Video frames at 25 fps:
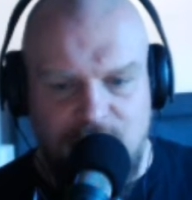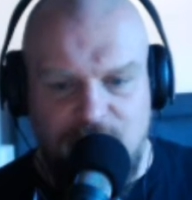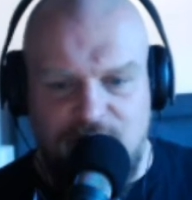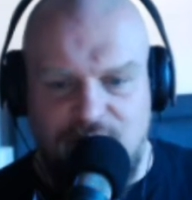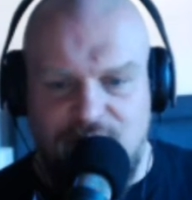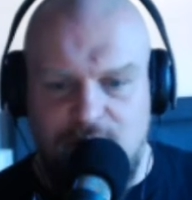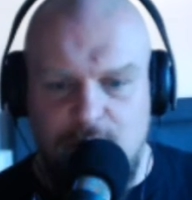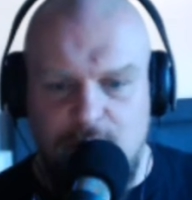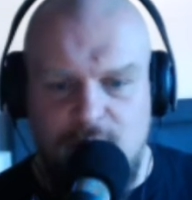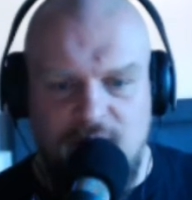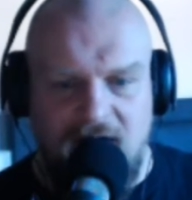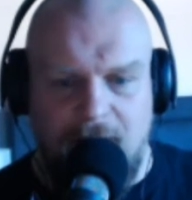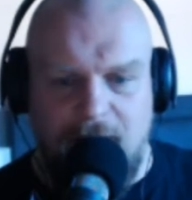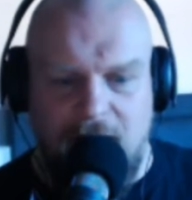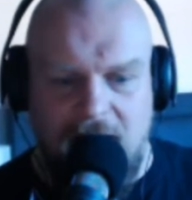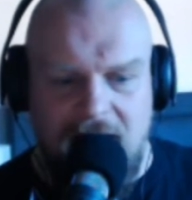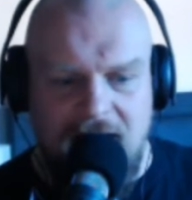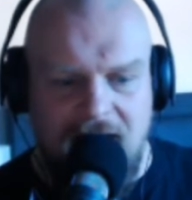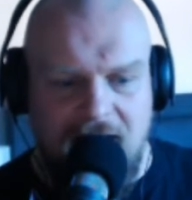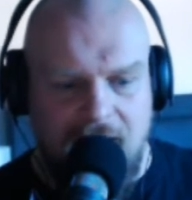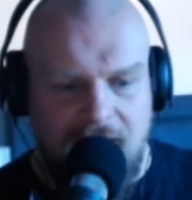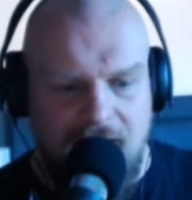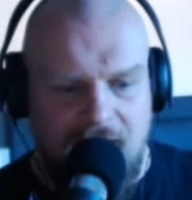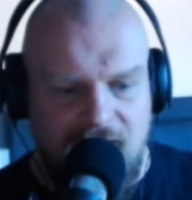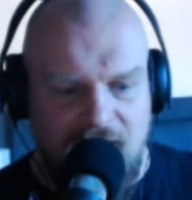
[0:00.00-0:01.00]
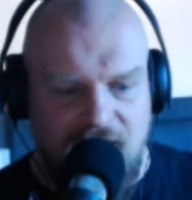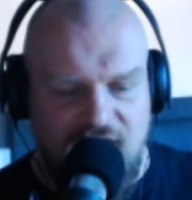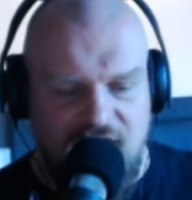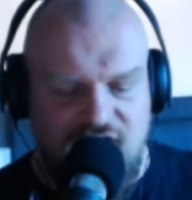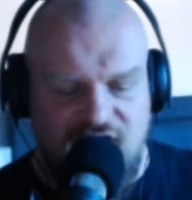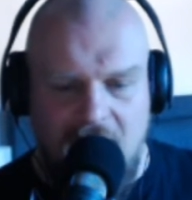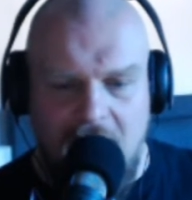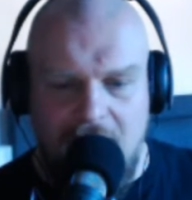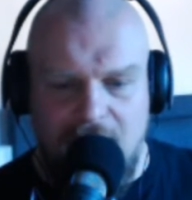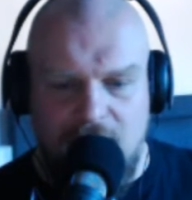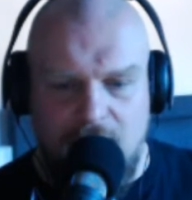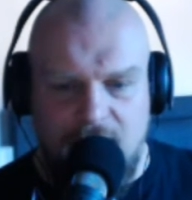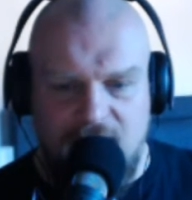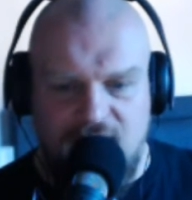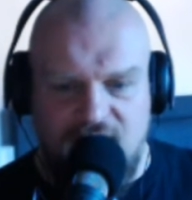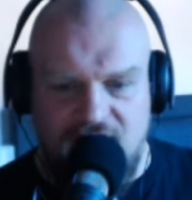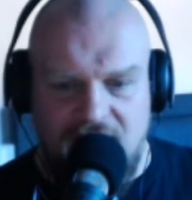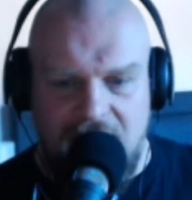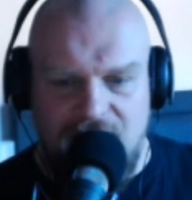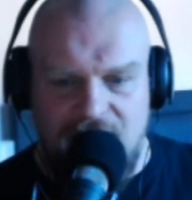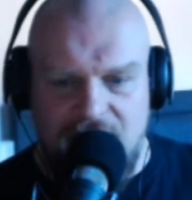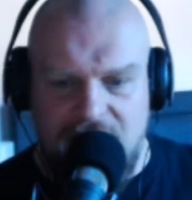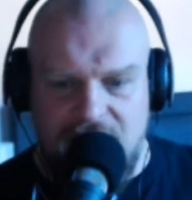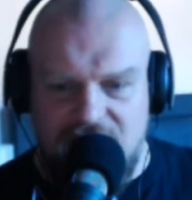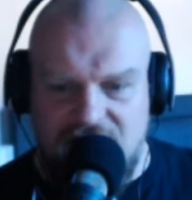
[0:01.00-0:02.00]
Susie Biker in the chat room
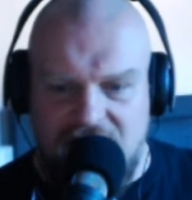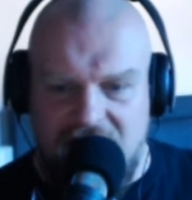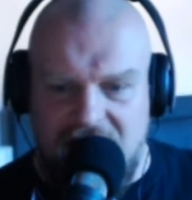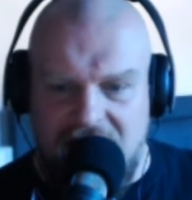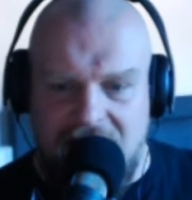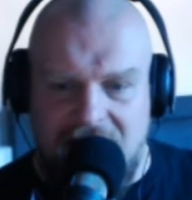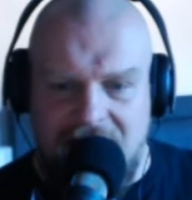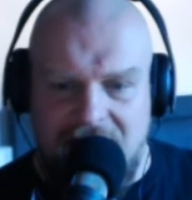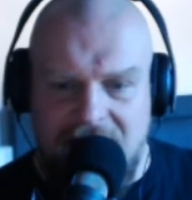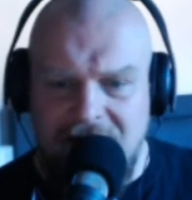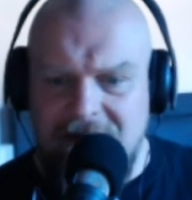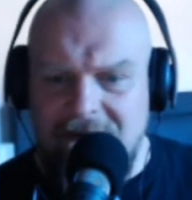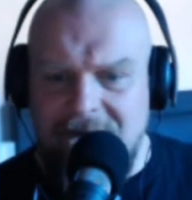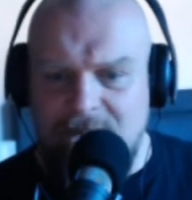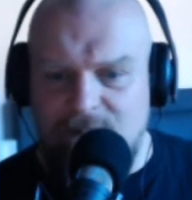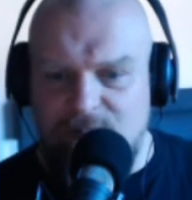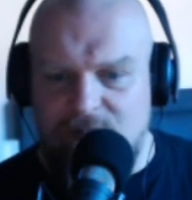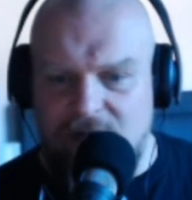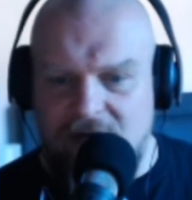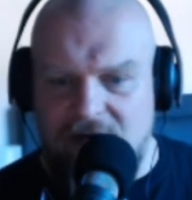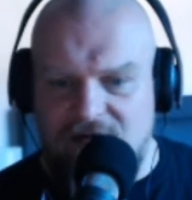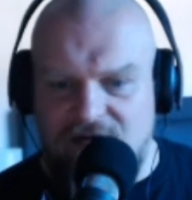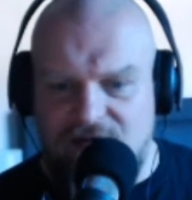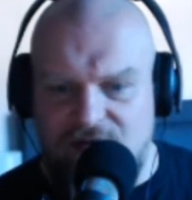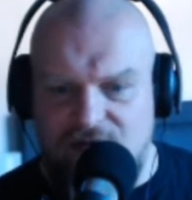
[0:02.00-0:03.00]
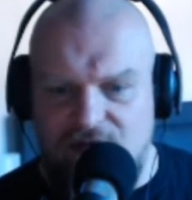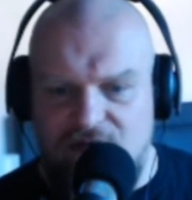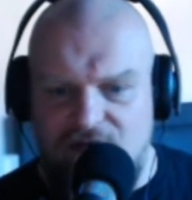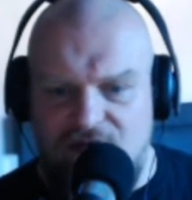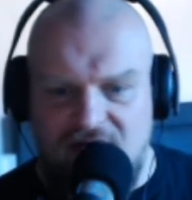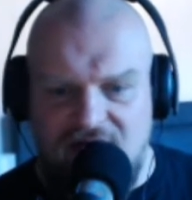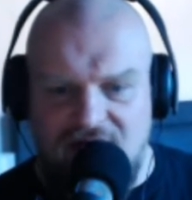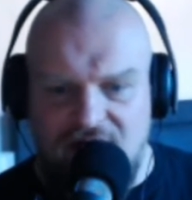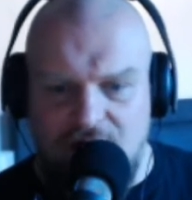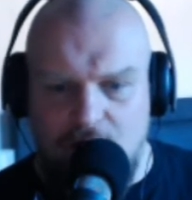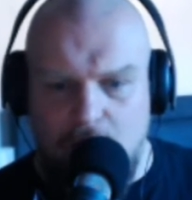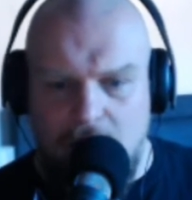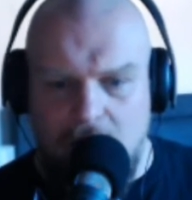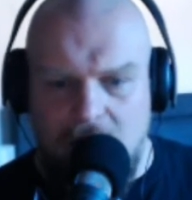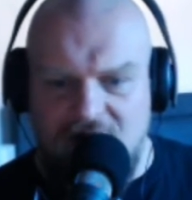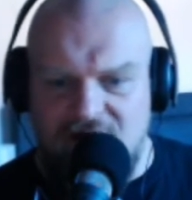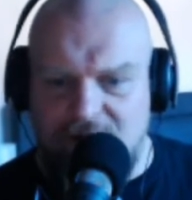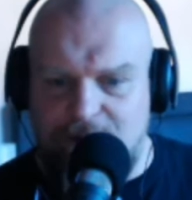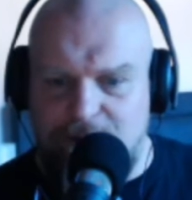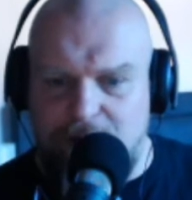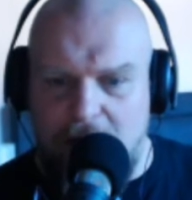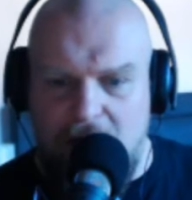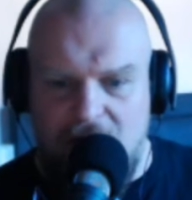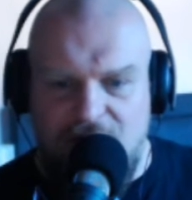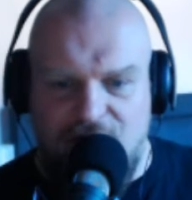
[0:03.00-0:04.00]
saying that the video
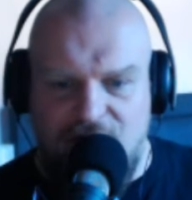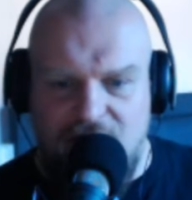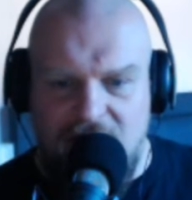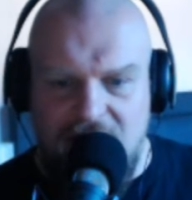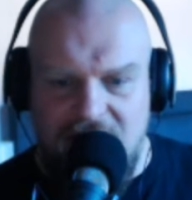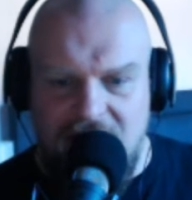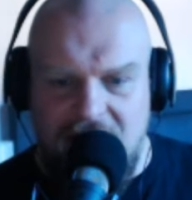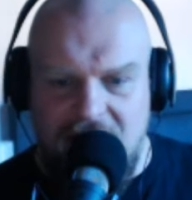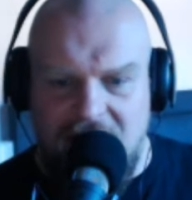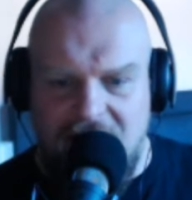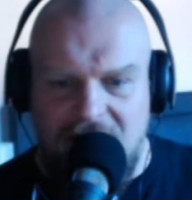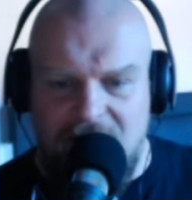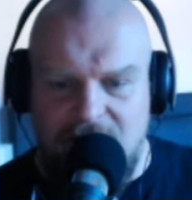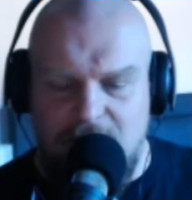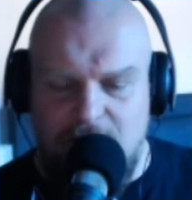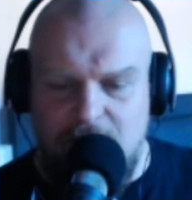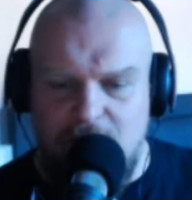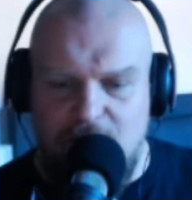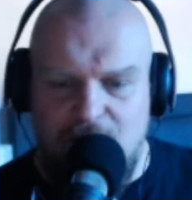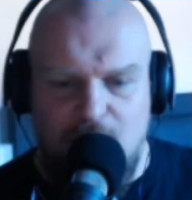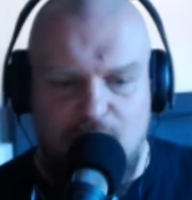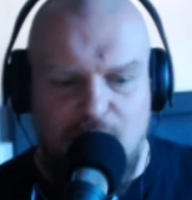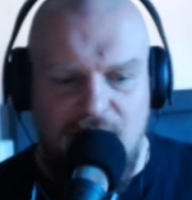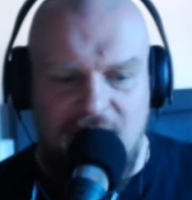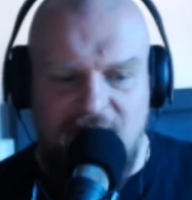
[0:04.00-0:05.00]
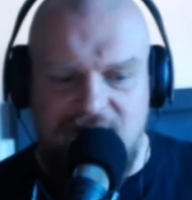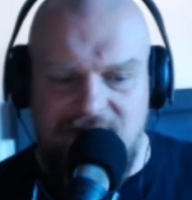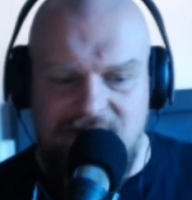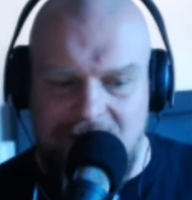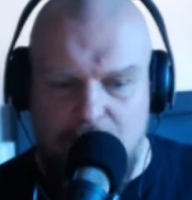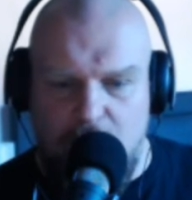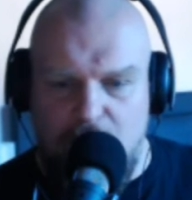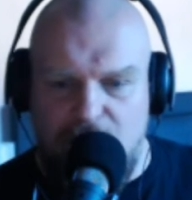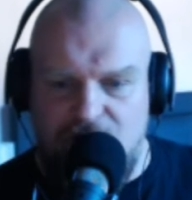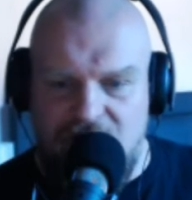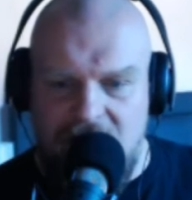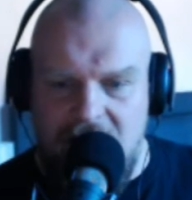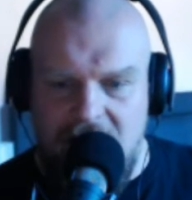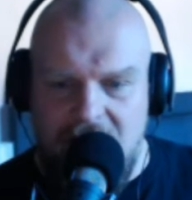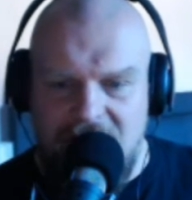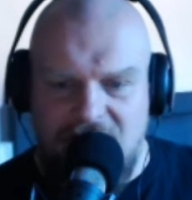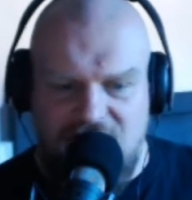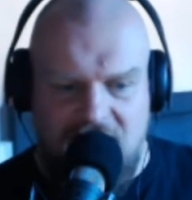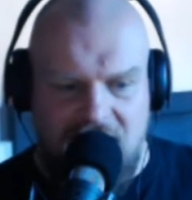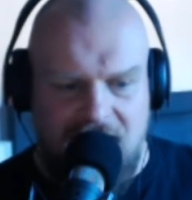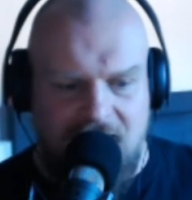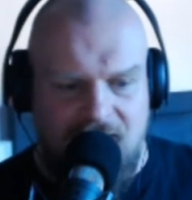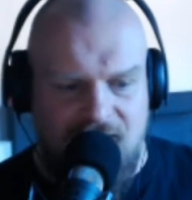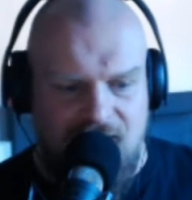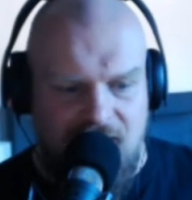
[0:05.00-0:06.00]
is buffering and it briefly went off the air for a
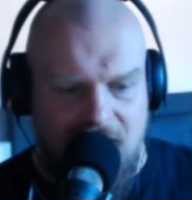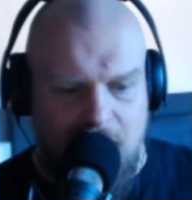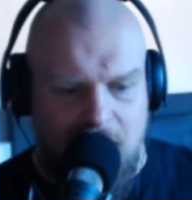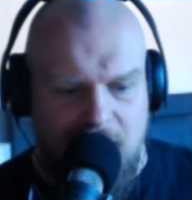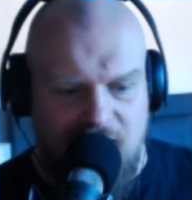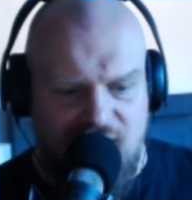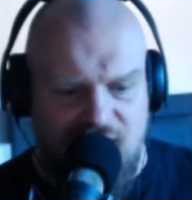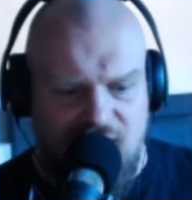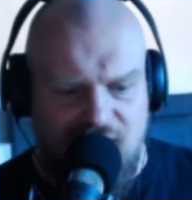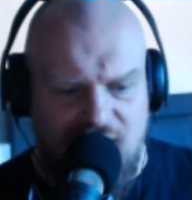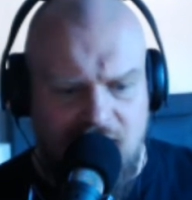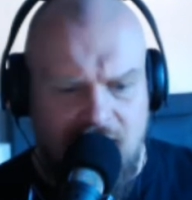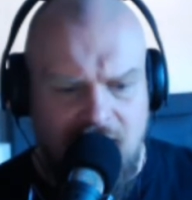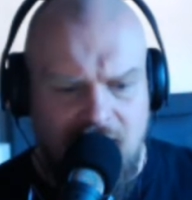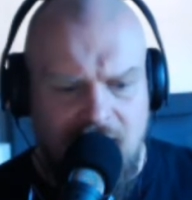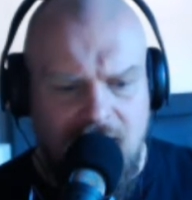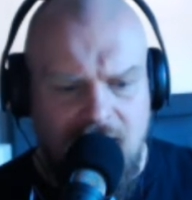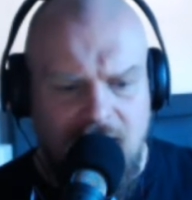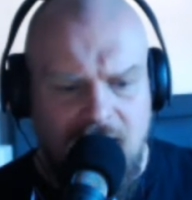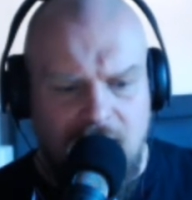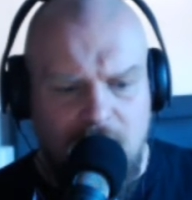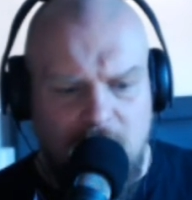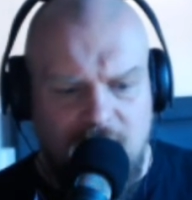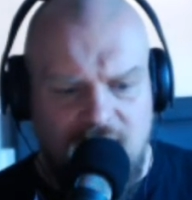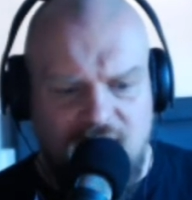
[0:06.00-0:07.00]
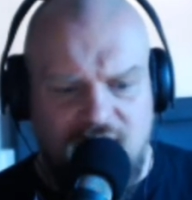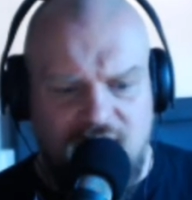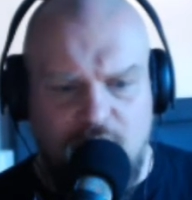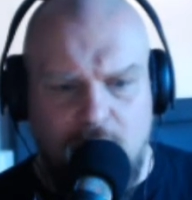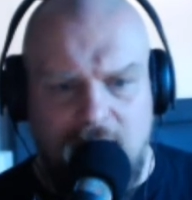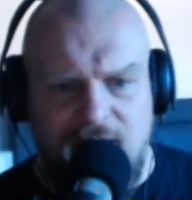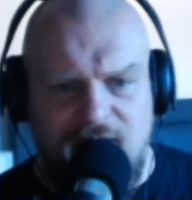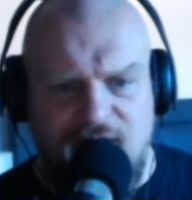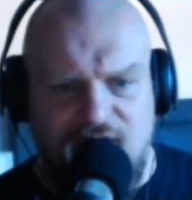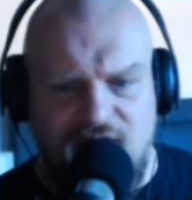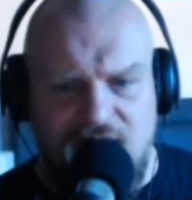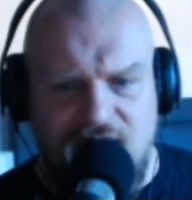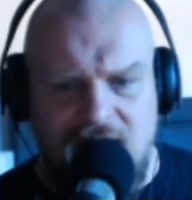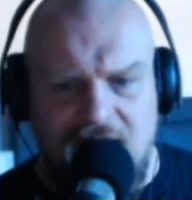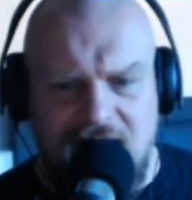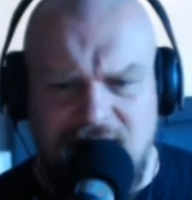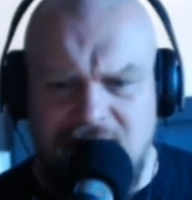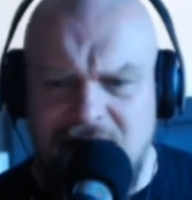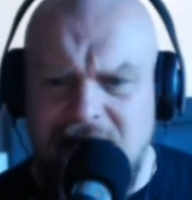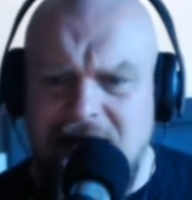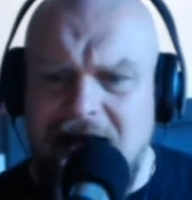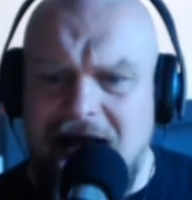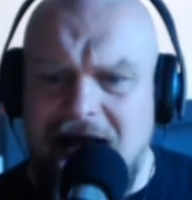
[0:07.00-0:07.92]
second there, which is quite sad.